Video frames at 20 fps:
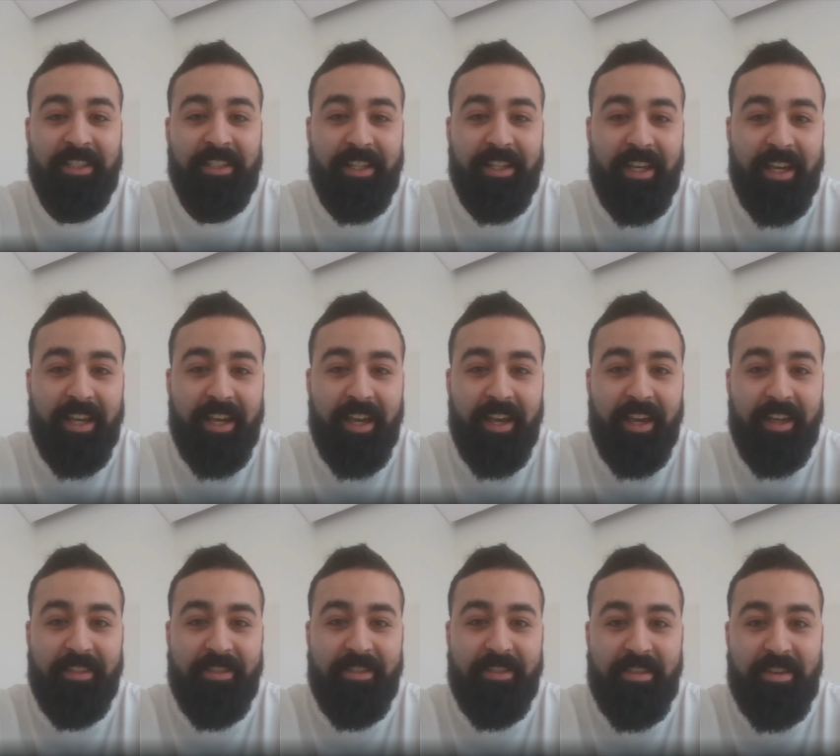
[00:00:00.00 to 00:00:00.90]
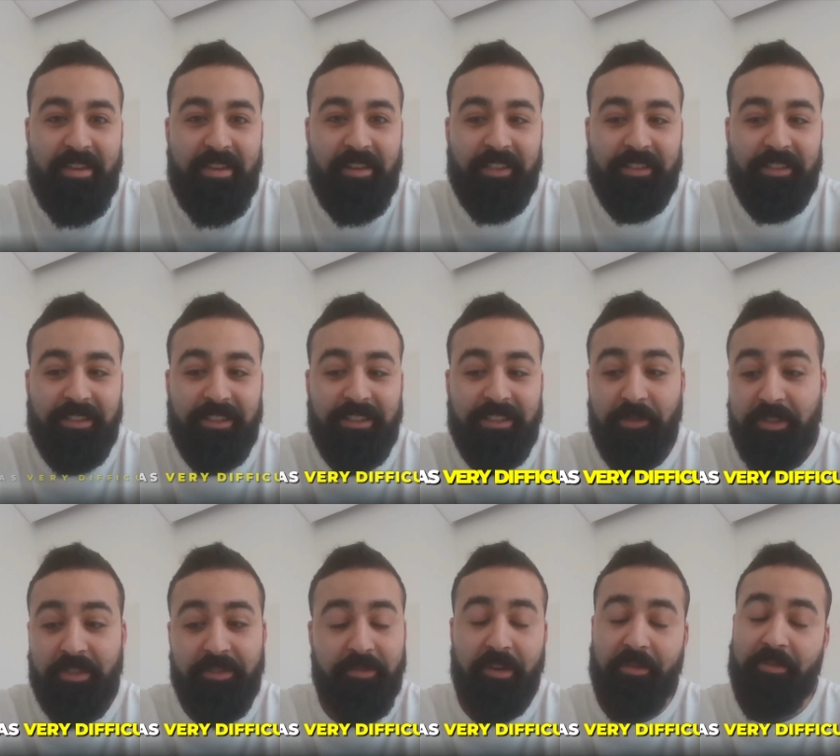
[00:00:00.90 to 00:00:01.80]
and uh, it
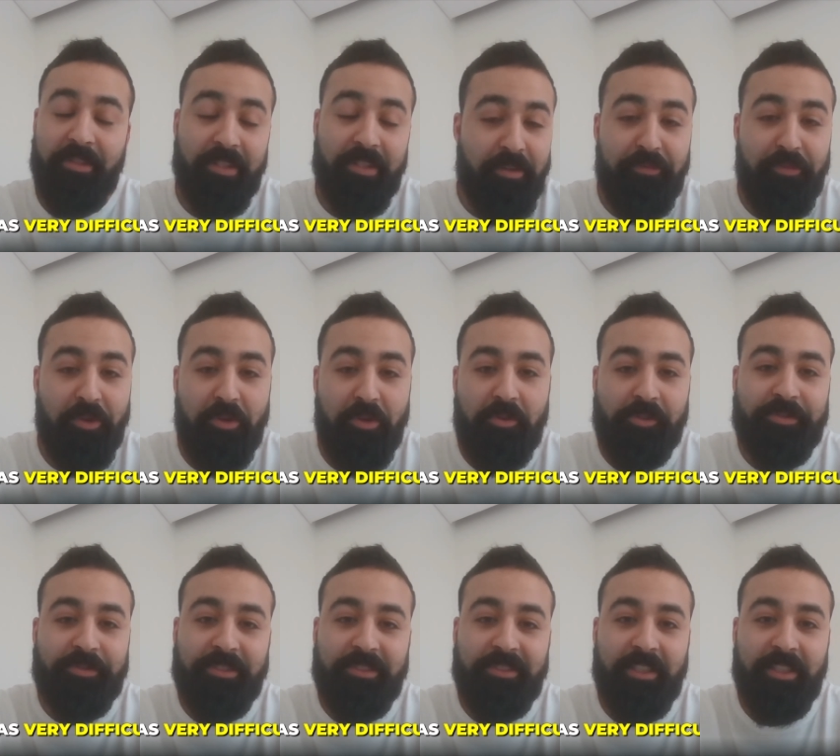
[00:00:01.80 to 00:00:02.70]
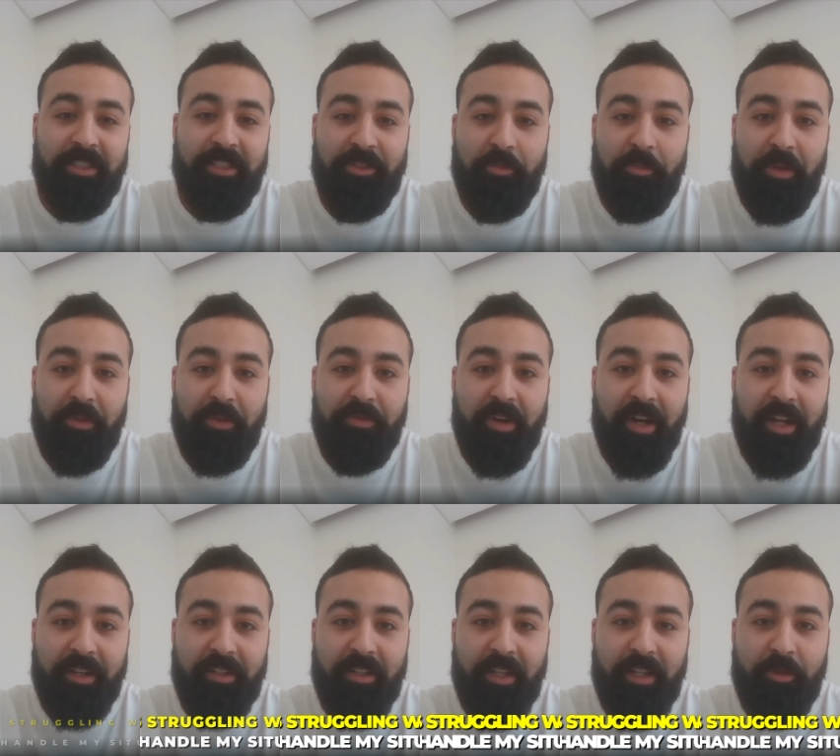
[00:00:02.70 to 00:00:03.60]
was very difficult uh, to be
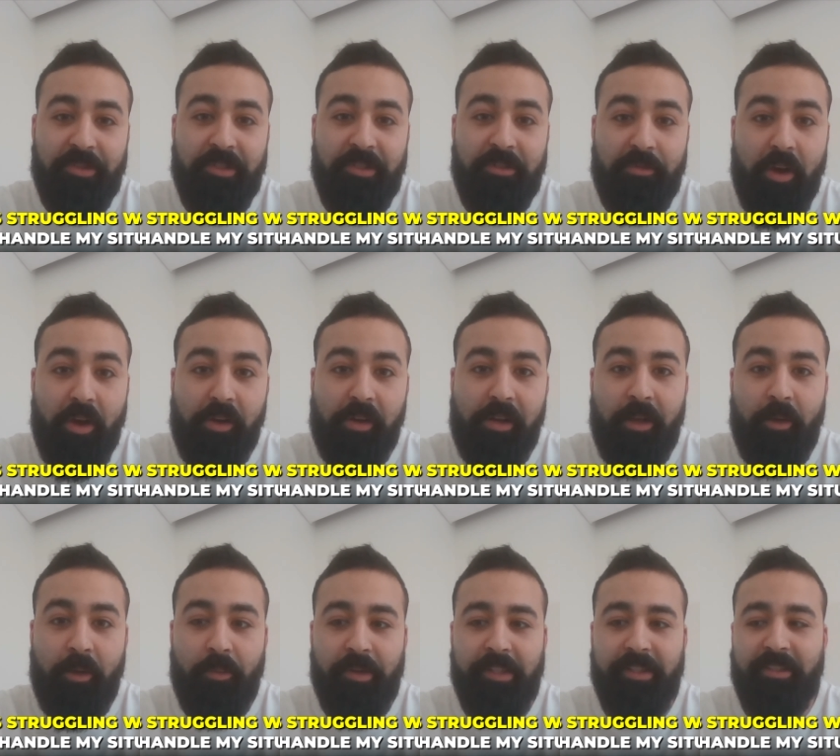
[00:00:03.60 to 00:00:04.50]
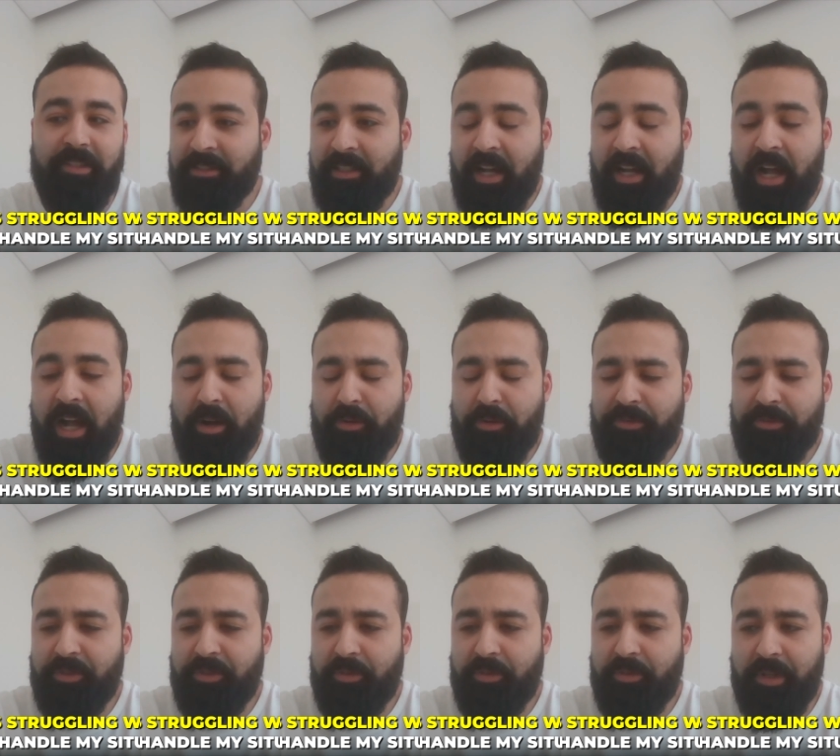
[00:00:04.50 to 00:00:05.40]
frank i was struggling with how
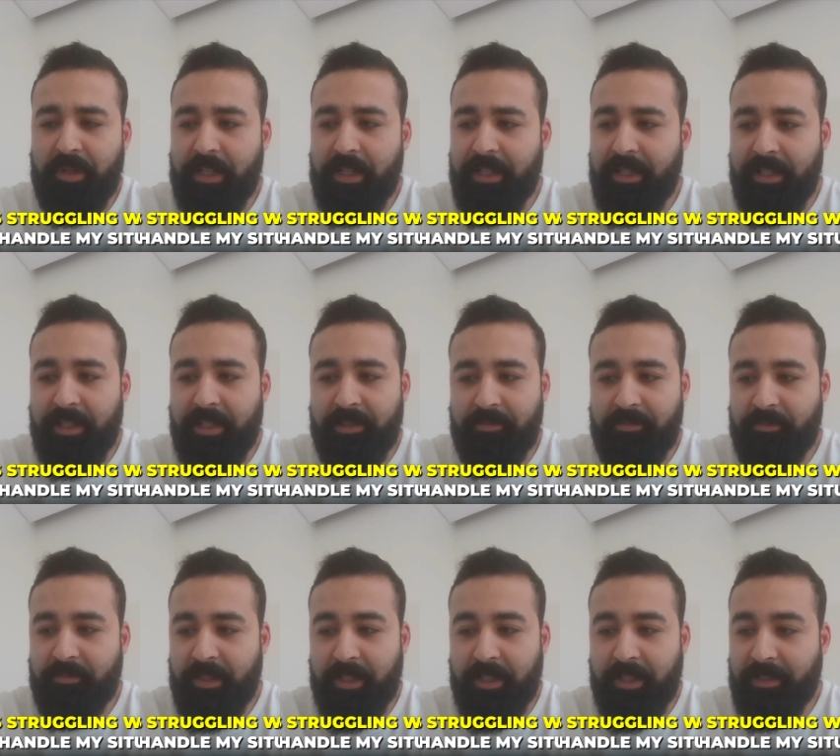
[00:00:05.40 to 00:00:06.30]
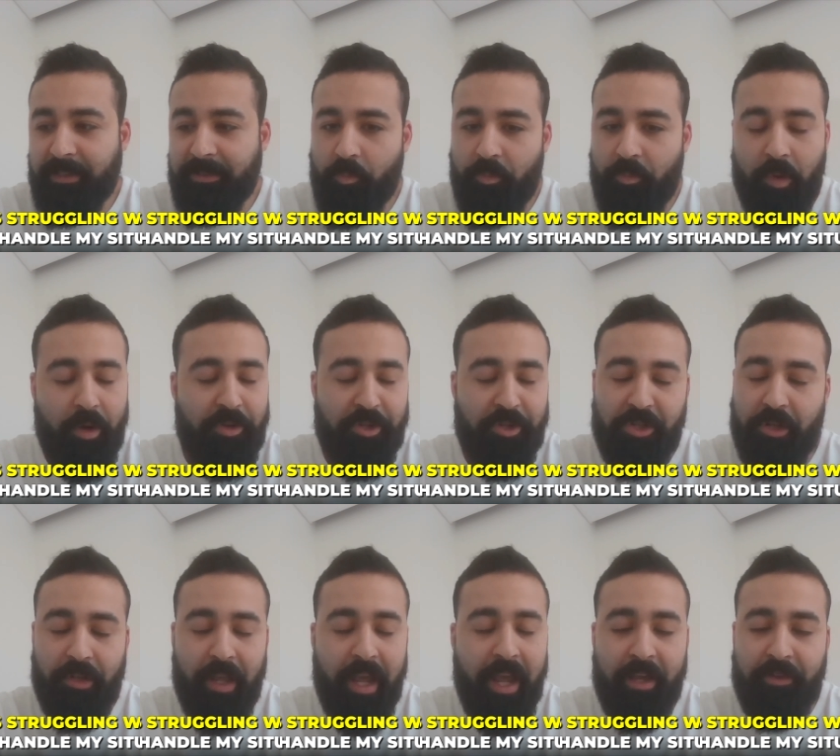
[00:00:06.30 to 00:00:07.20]
to really like how
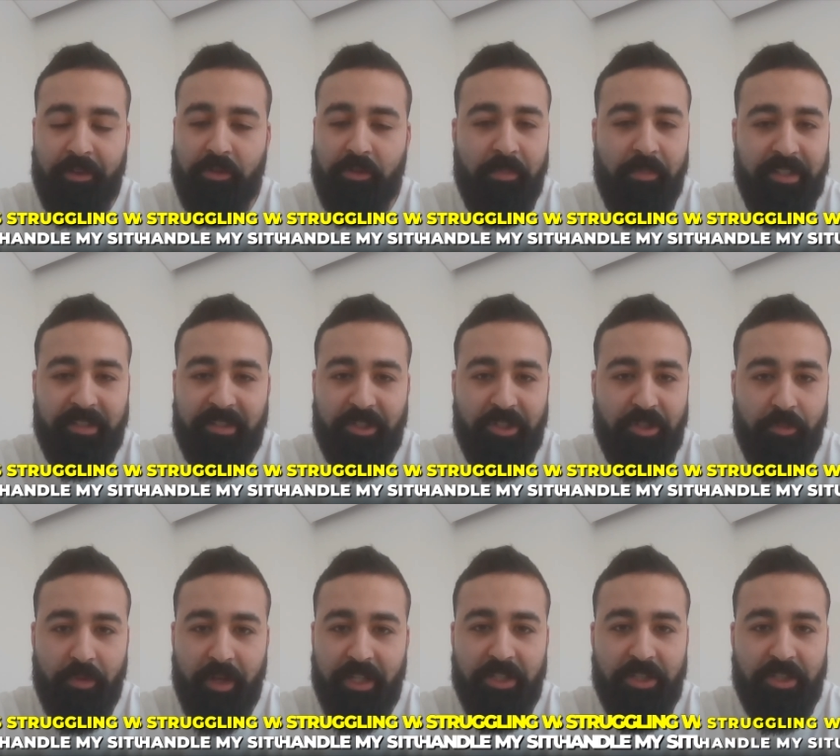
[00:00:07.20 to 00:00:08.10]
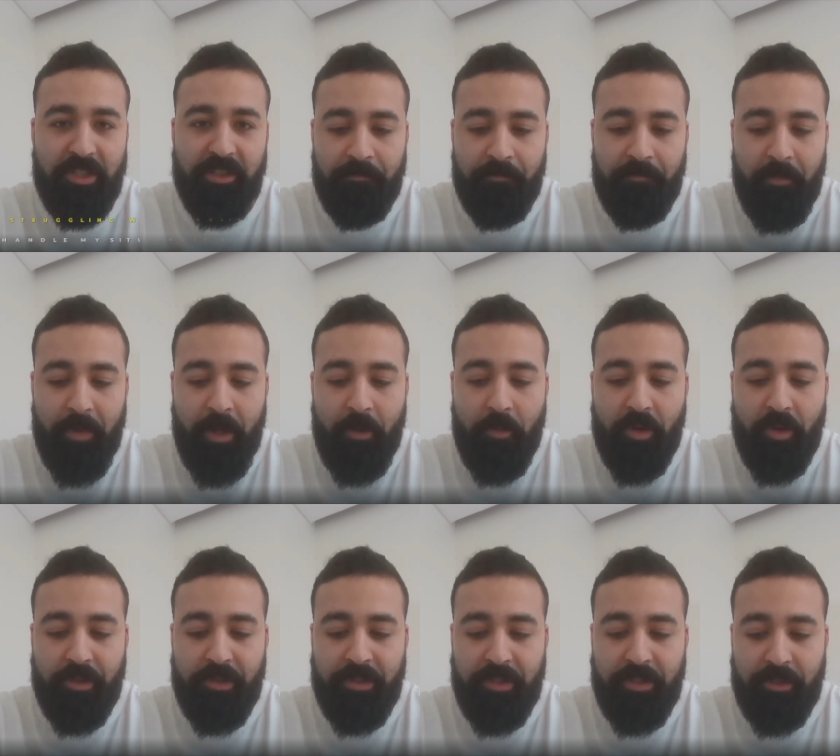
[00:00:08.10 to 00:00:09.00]
should i handle my situation it
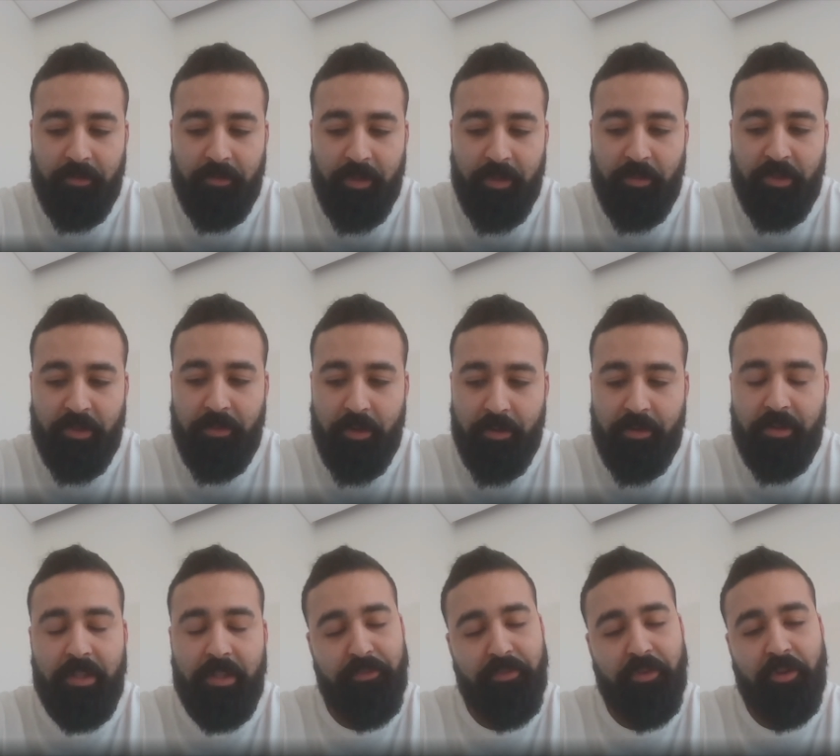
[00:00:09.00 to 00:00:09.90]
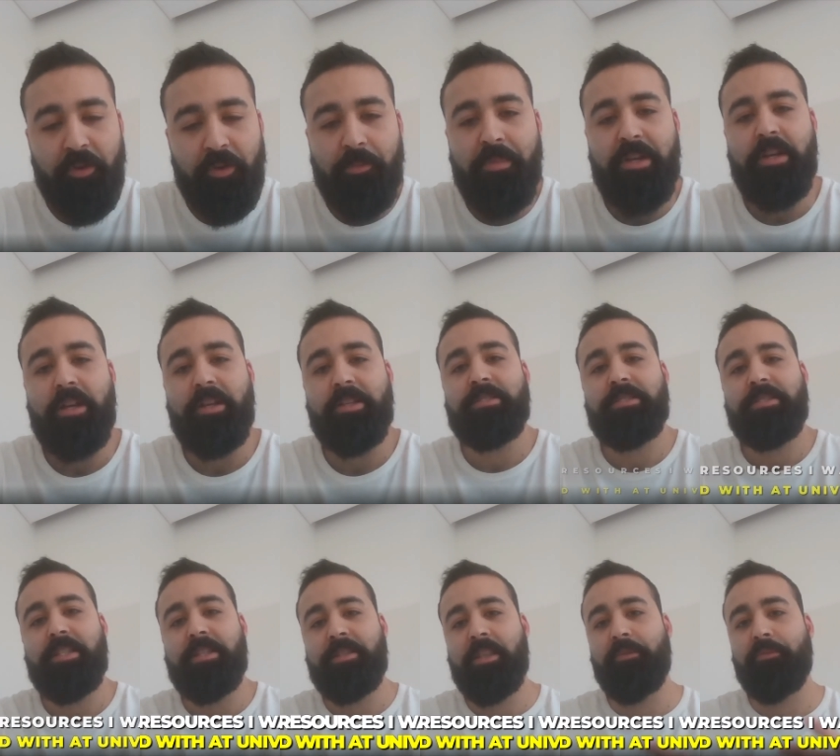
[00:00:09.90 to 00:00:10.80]
was it was very difficult
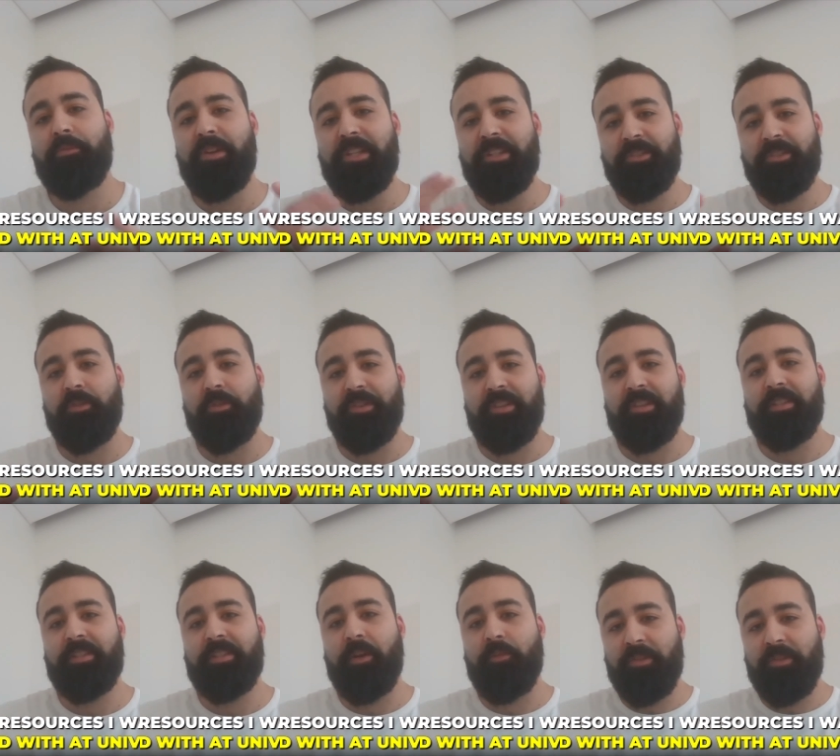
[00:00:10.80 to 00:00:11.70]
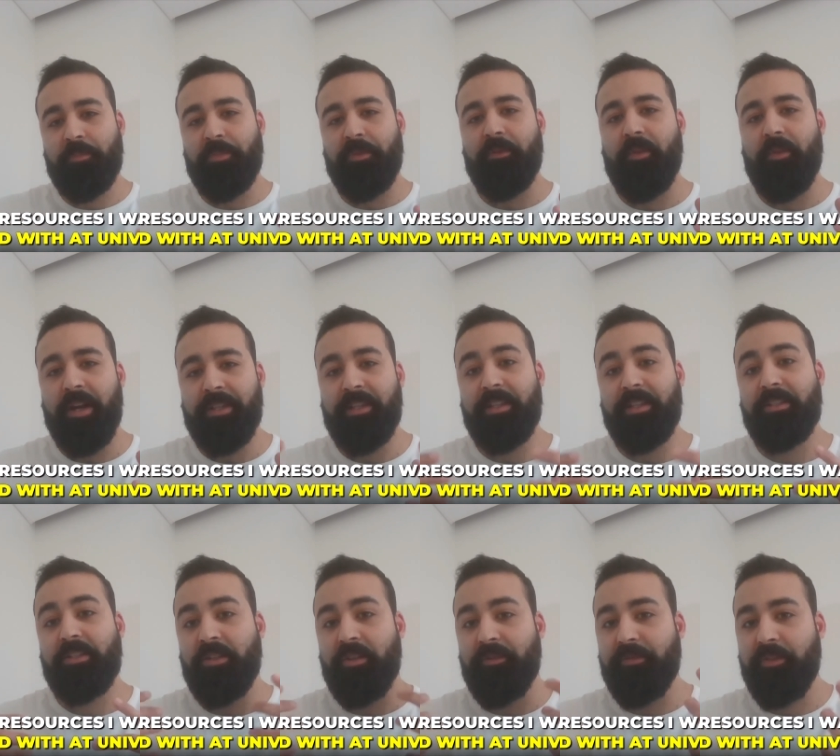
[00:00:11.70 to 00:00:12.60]
because the resources i was provided
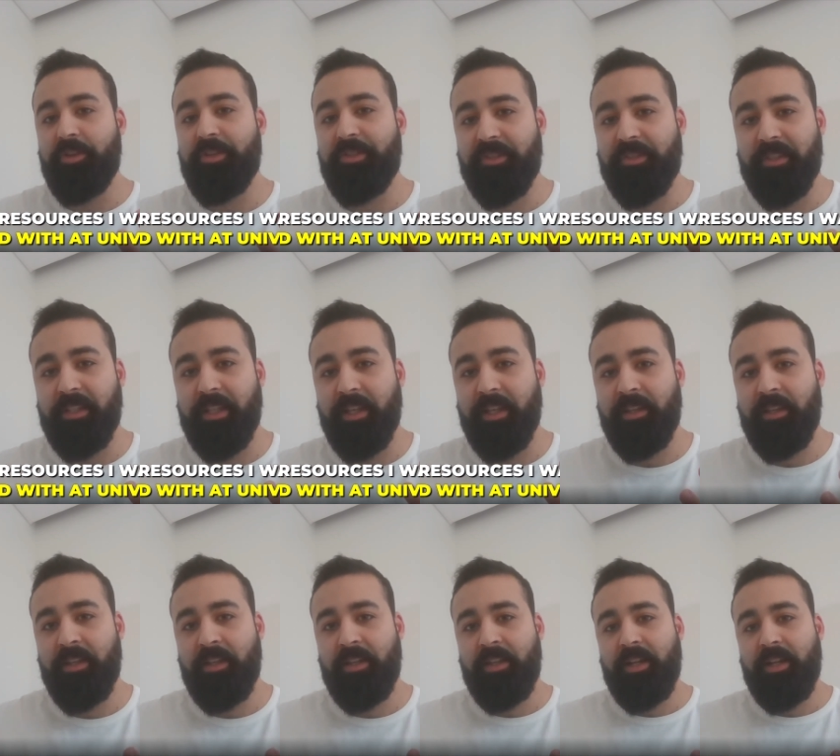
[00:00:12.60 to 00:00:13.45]
at university